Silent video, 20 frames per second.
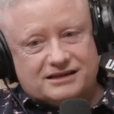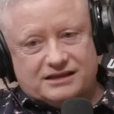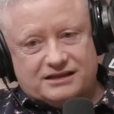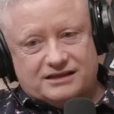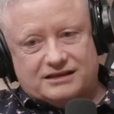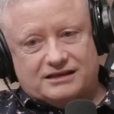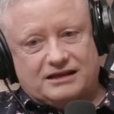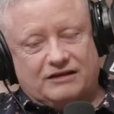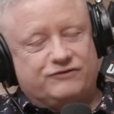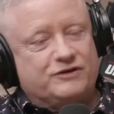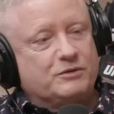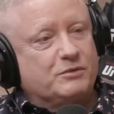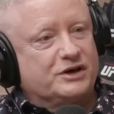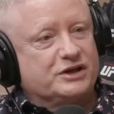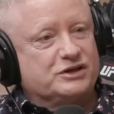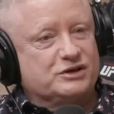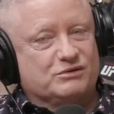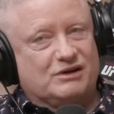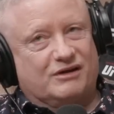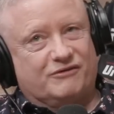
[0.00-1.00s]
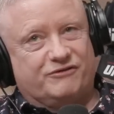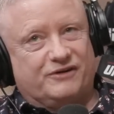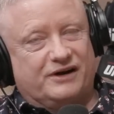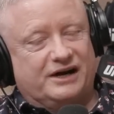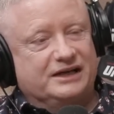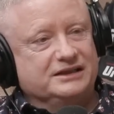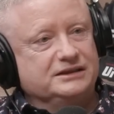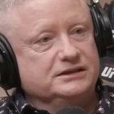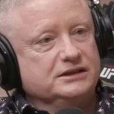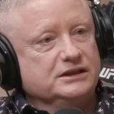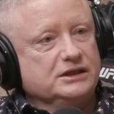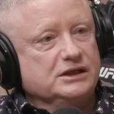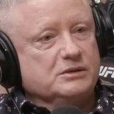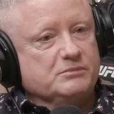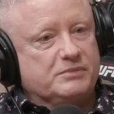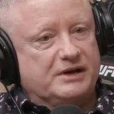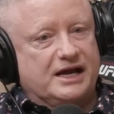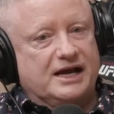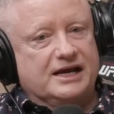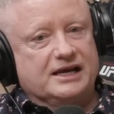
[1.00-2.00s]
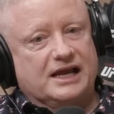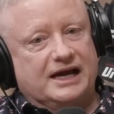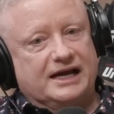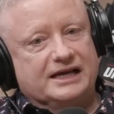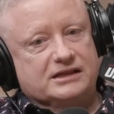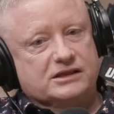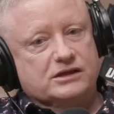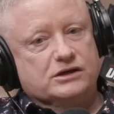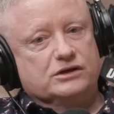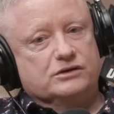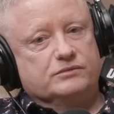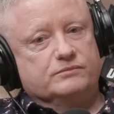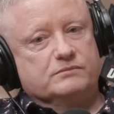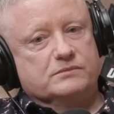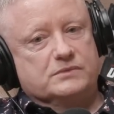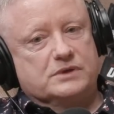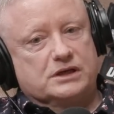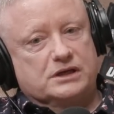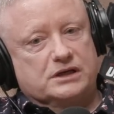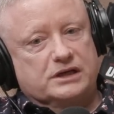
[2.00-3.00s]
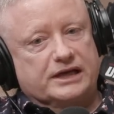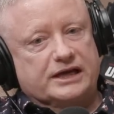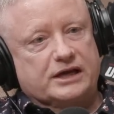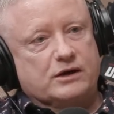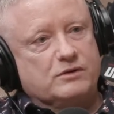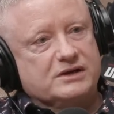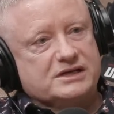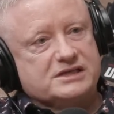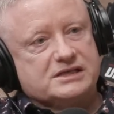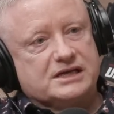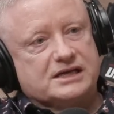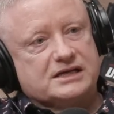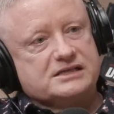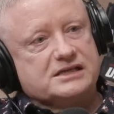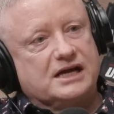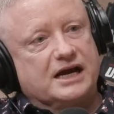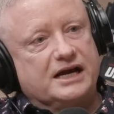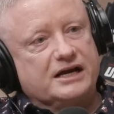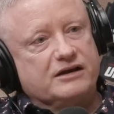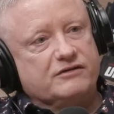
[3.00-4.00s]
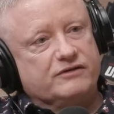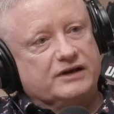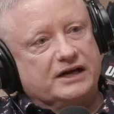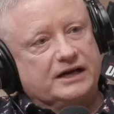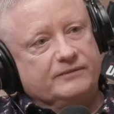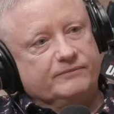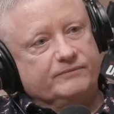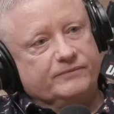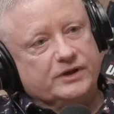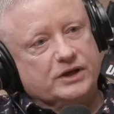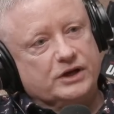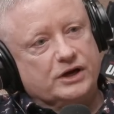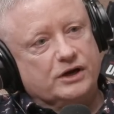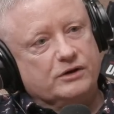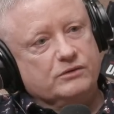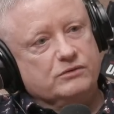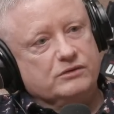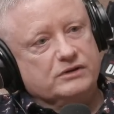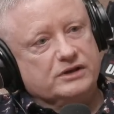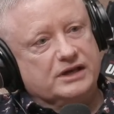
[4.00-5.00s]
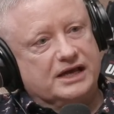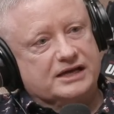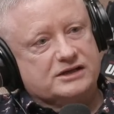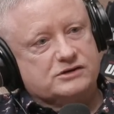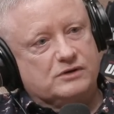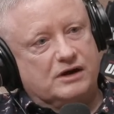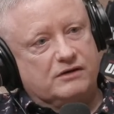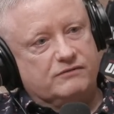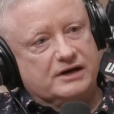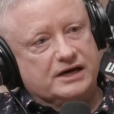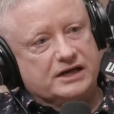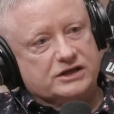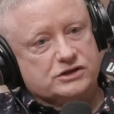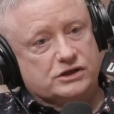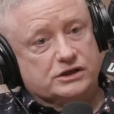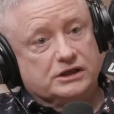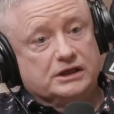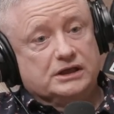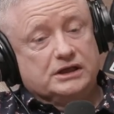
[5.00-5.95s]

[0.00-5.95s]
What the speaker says: If you want to do that, fine. But I like the linguistic side of it, you know, and that's what I really enjoy.